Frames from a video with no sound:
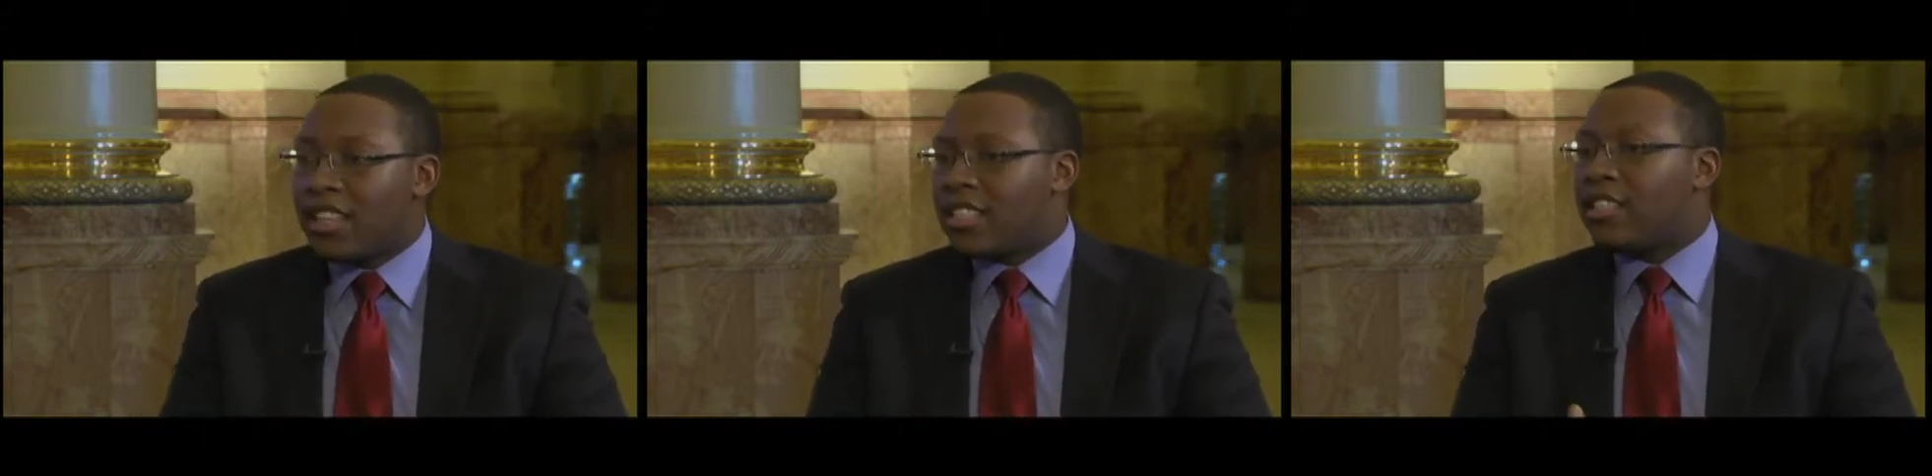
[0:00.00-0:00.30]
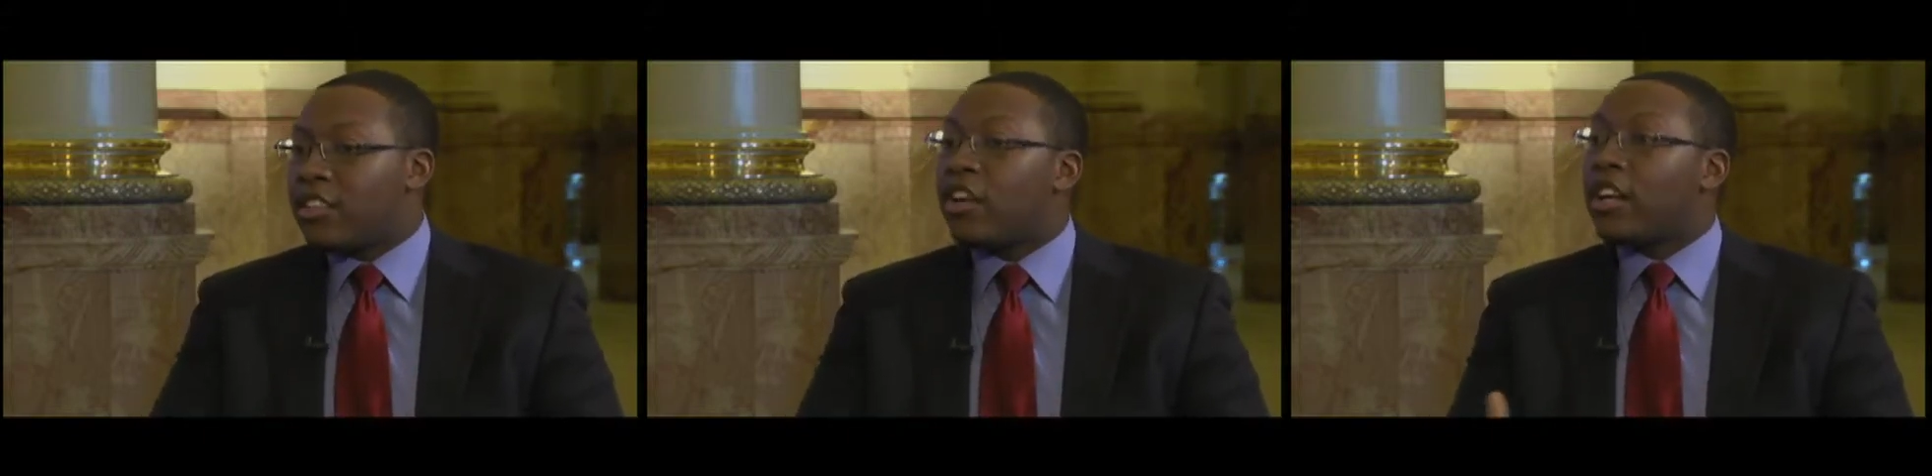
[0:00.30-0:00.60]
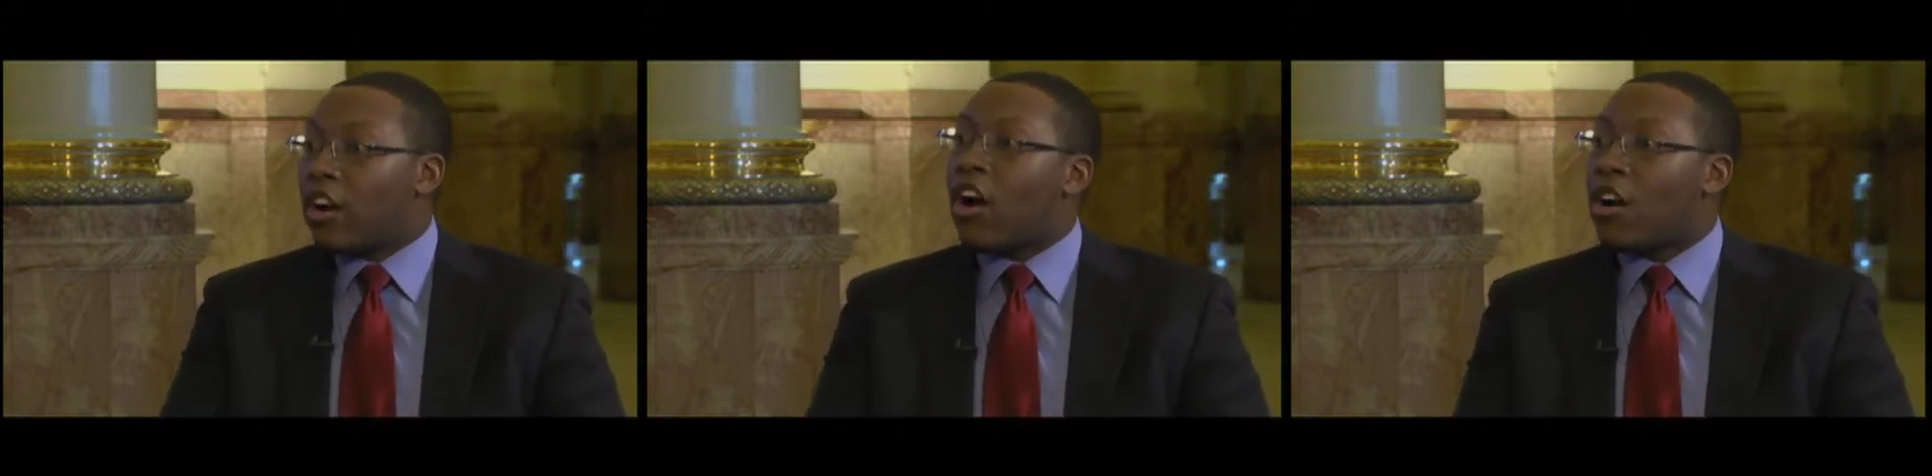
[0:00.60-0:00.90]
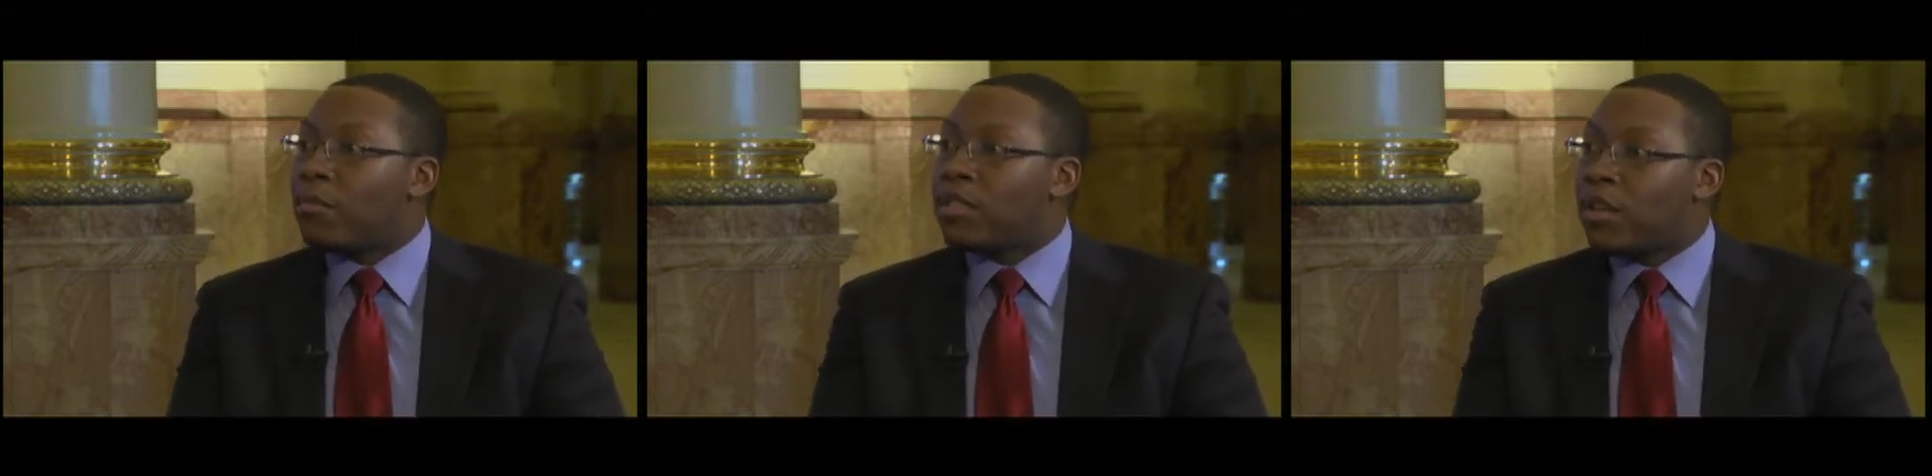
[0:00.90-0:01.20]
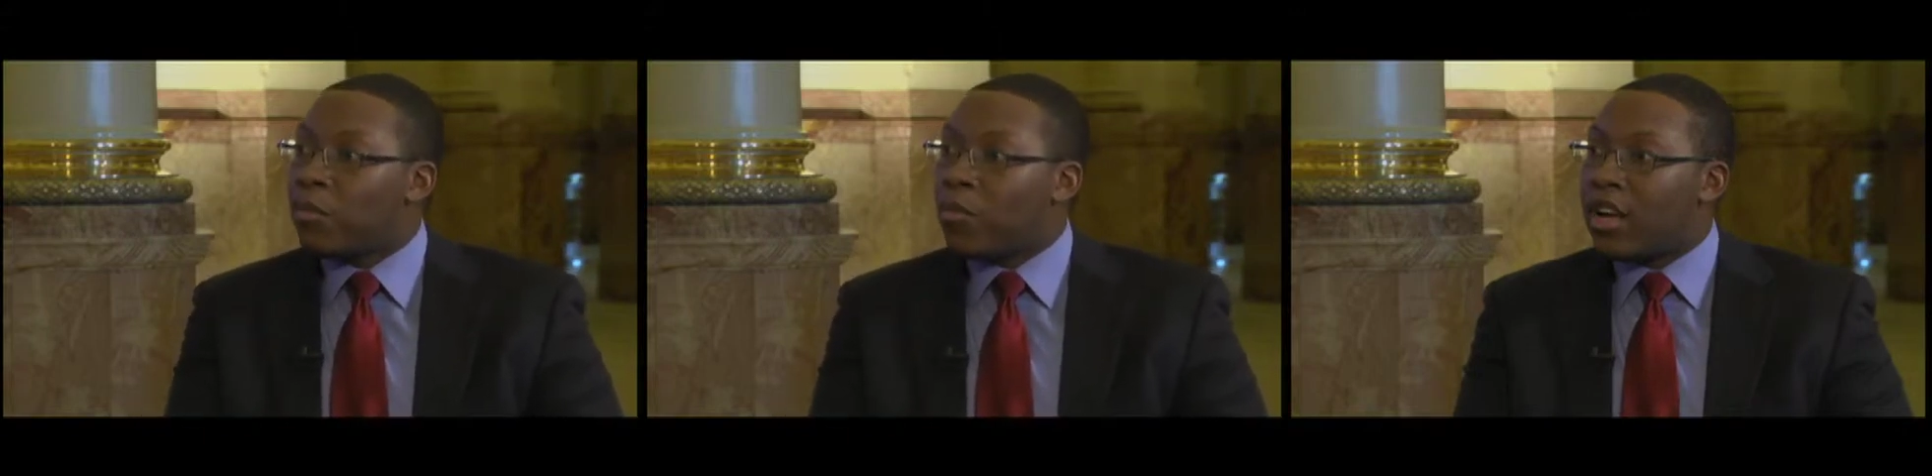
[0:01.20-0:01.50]
that says they're going to harm
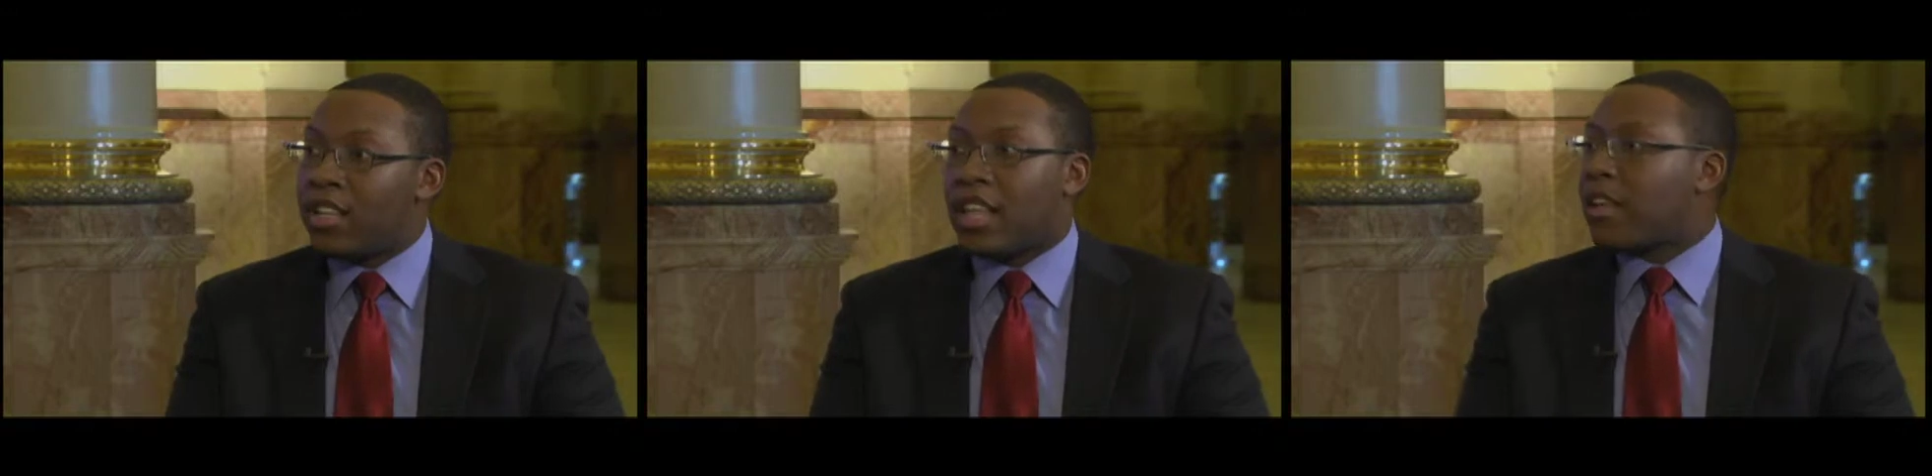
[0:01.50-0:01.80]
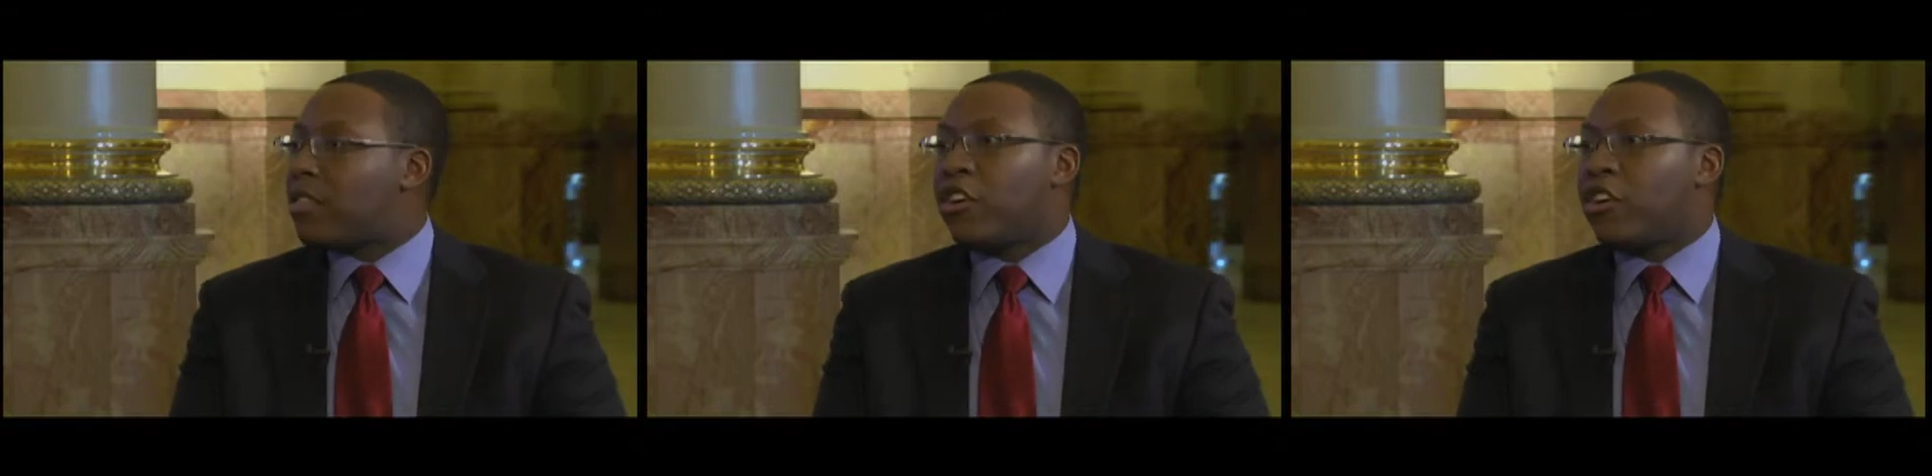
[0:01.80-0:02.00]
someone like